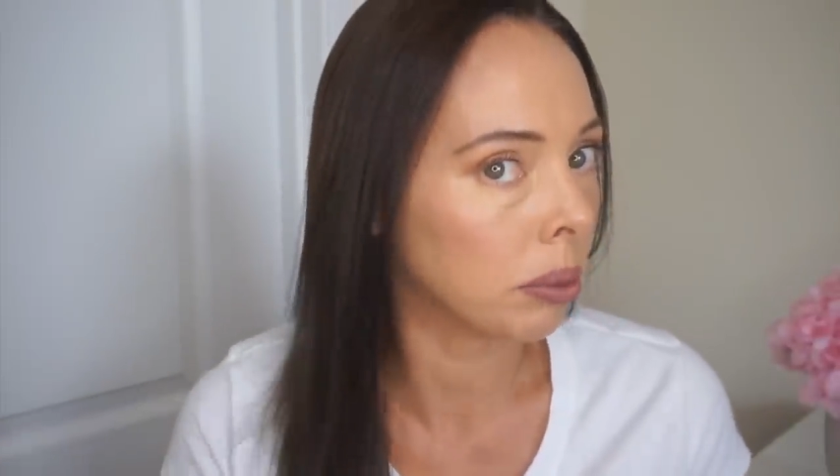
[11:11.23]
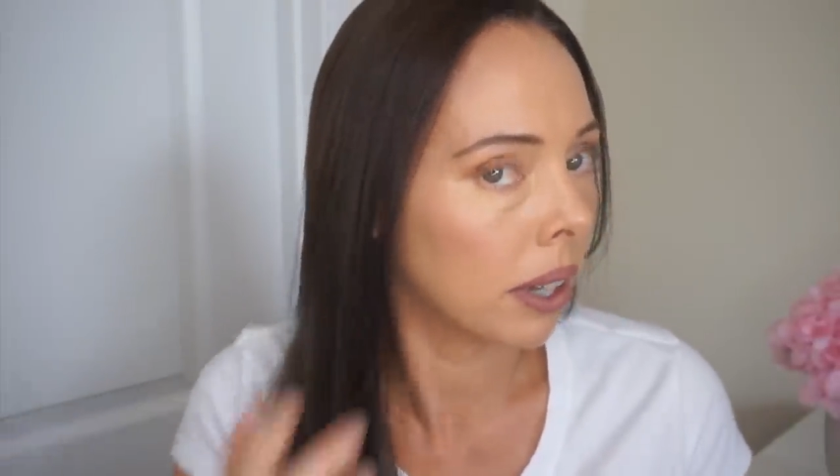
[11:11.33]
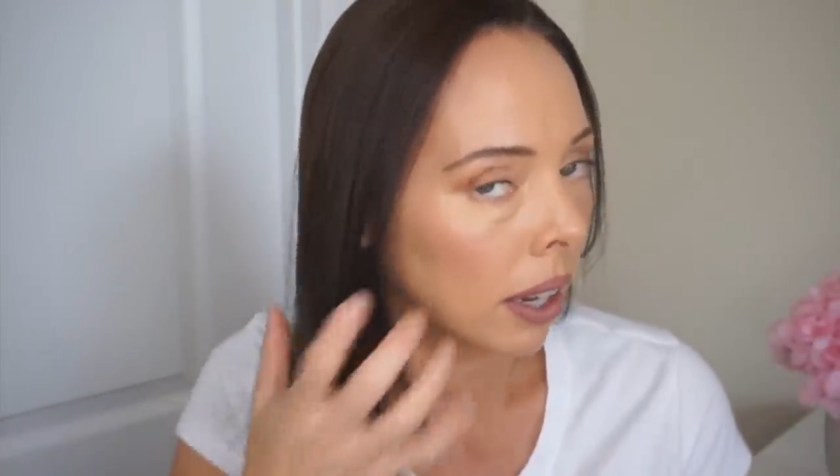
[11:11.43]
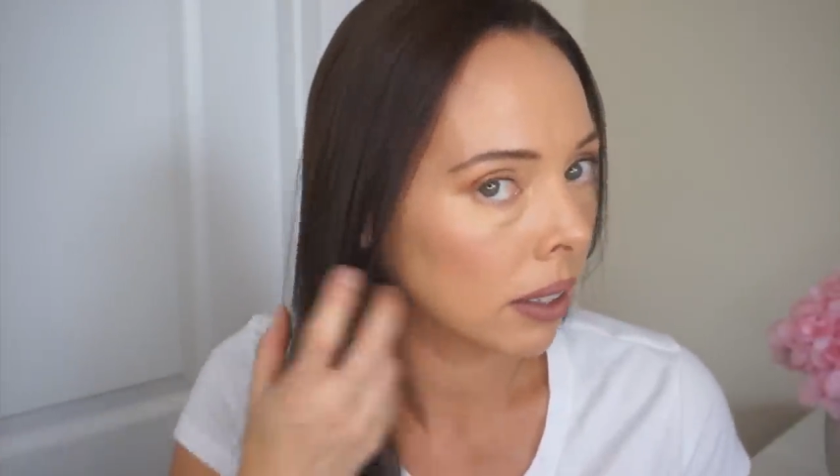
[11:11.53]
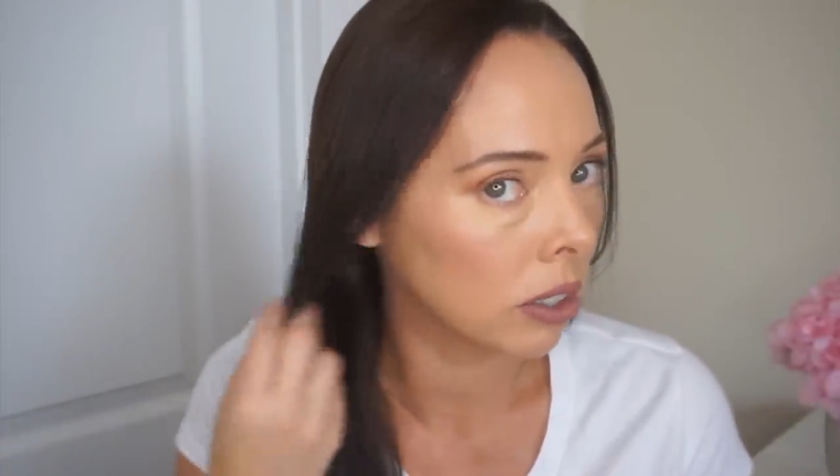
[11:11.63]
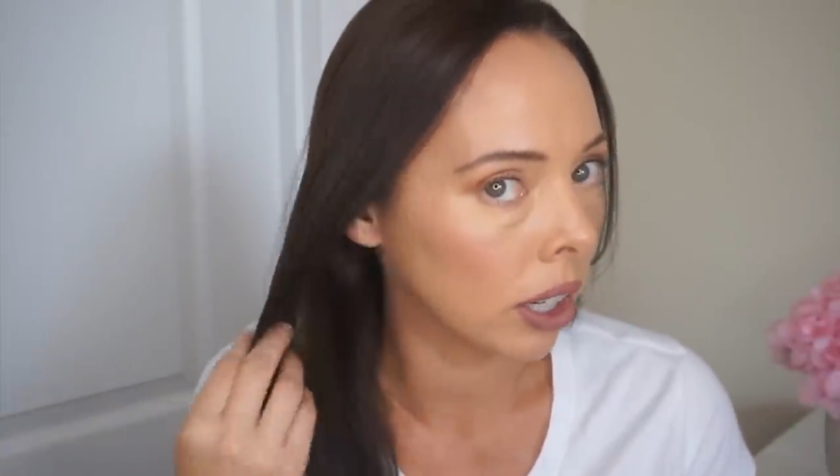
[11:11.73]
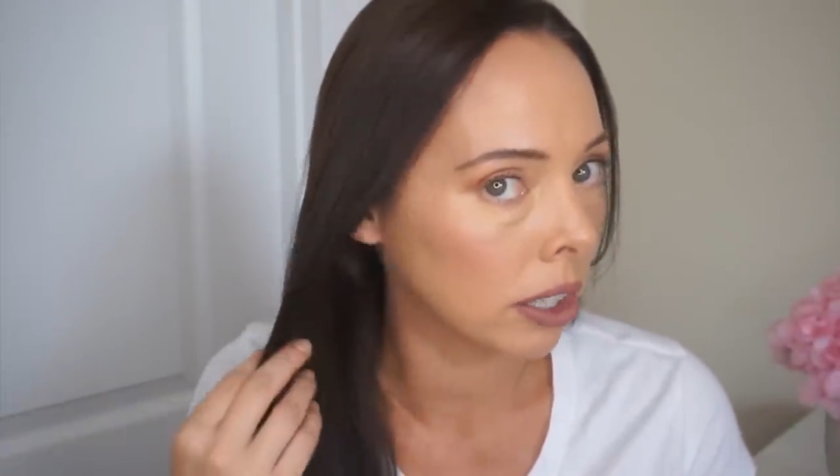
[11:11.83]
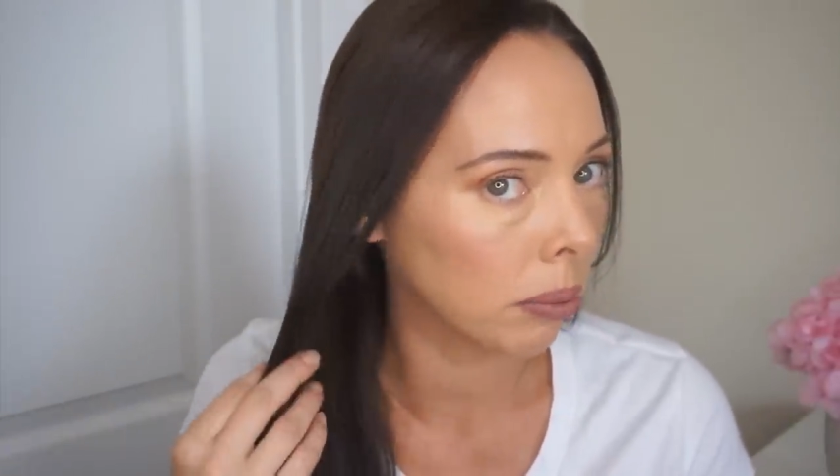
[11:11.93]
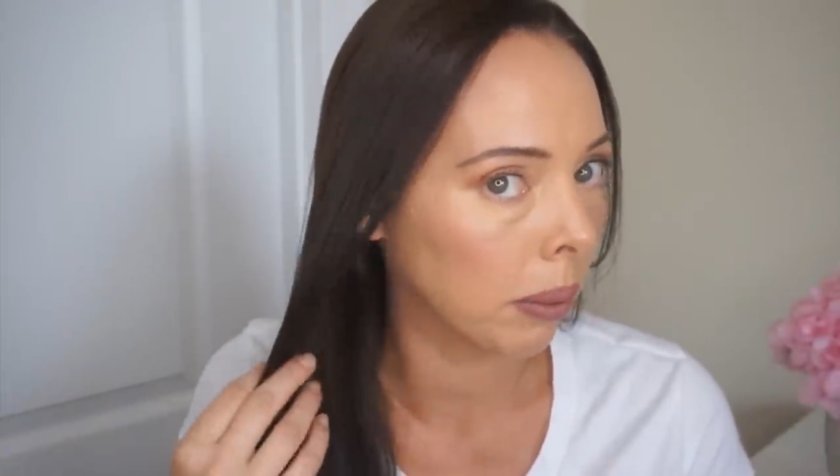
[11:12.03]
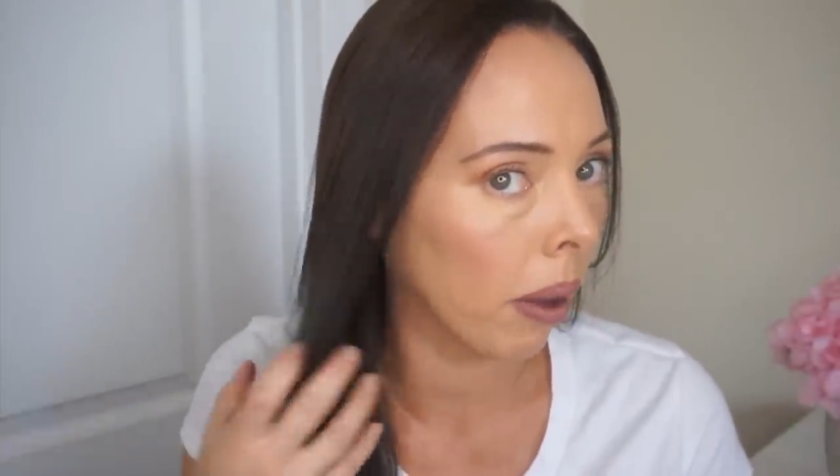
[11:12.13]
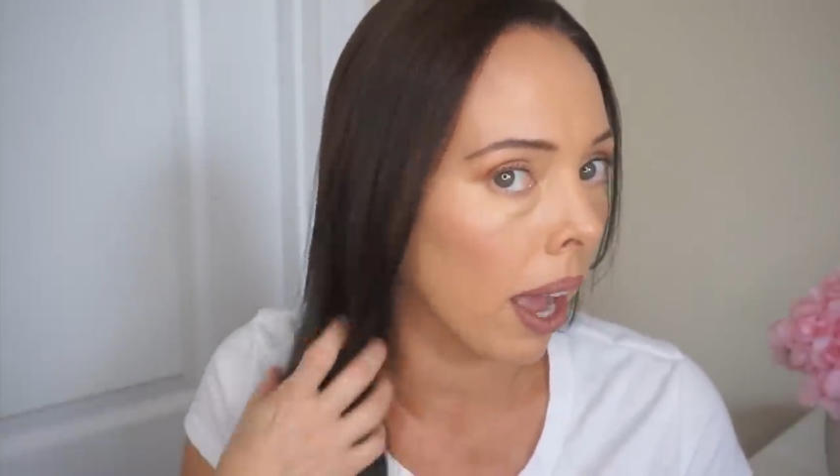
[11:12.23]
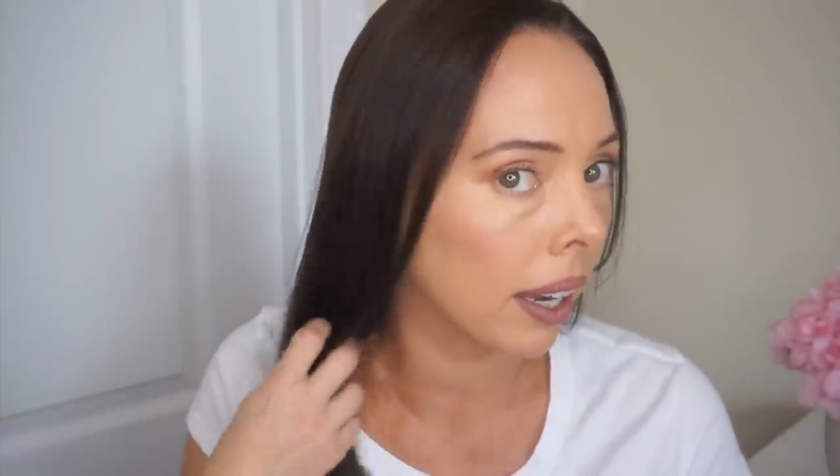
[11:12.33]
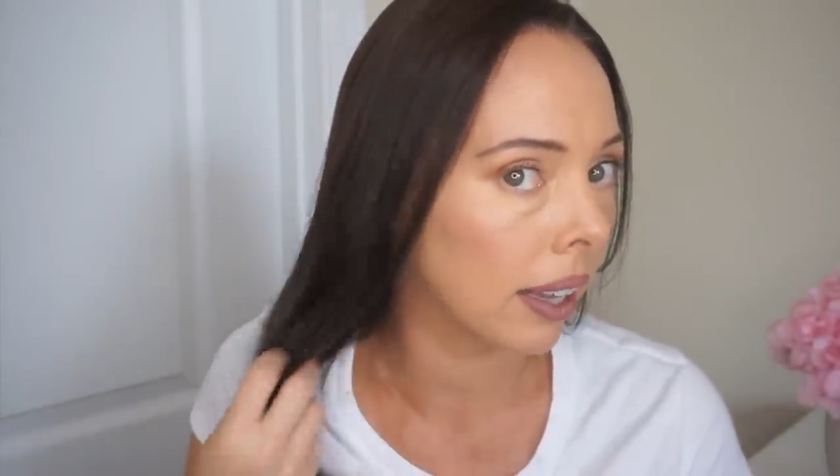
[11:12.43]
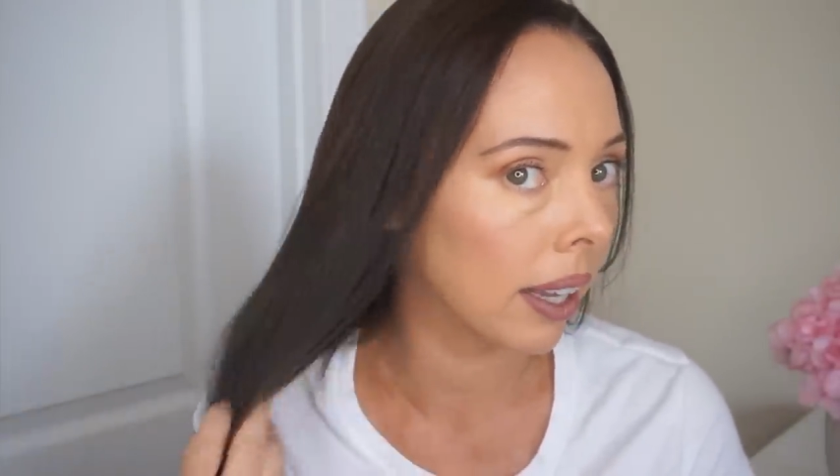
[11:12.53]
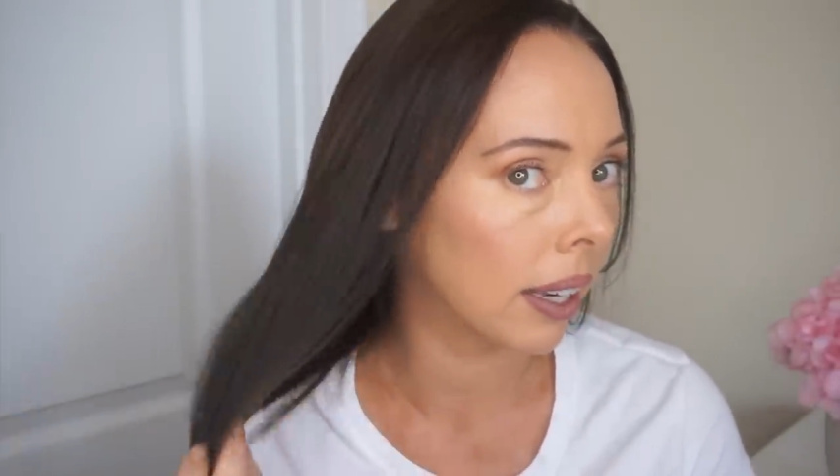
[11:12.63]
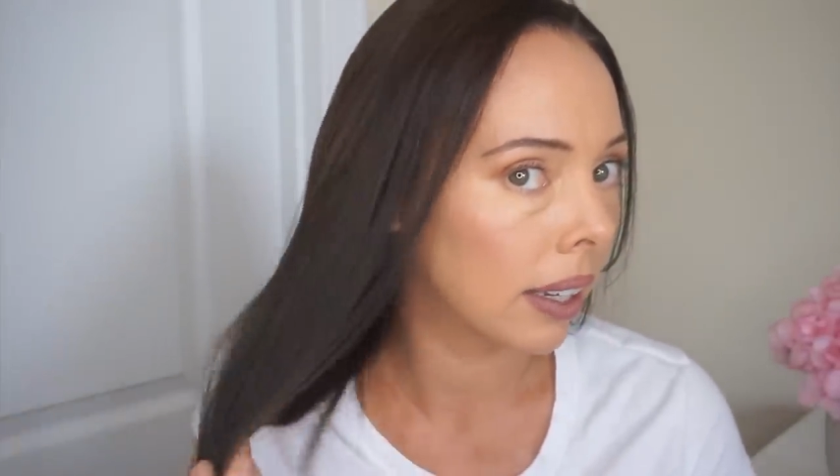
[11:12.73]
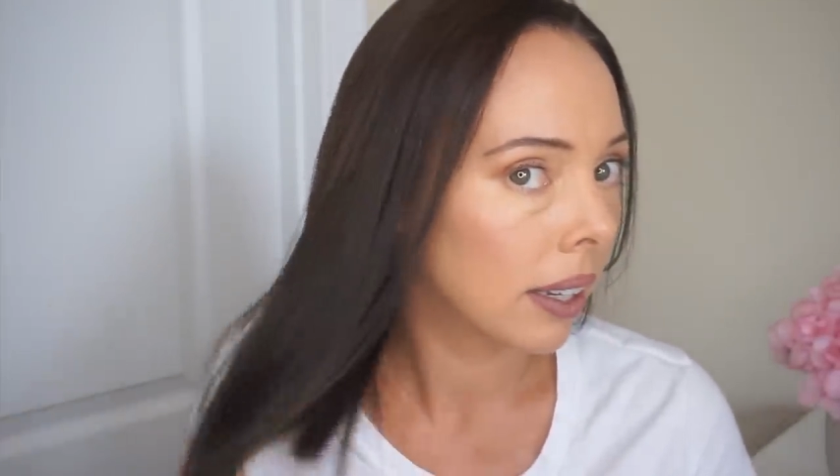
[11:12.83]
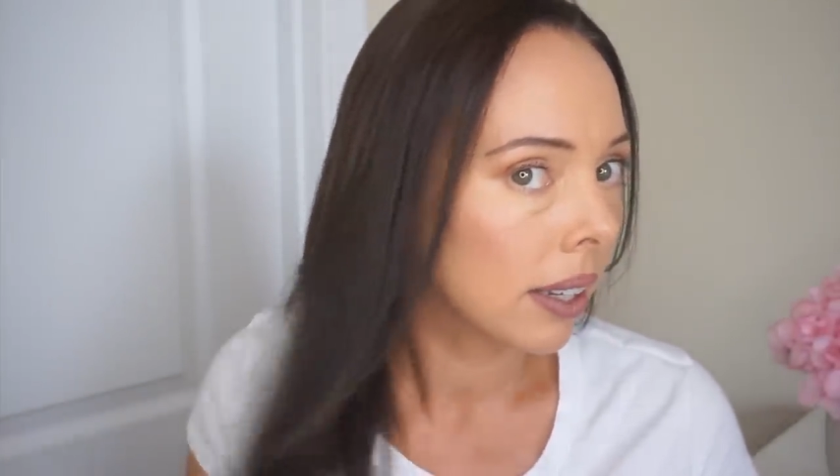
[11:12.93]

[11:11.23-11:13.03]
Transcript: because I changed my mind, and then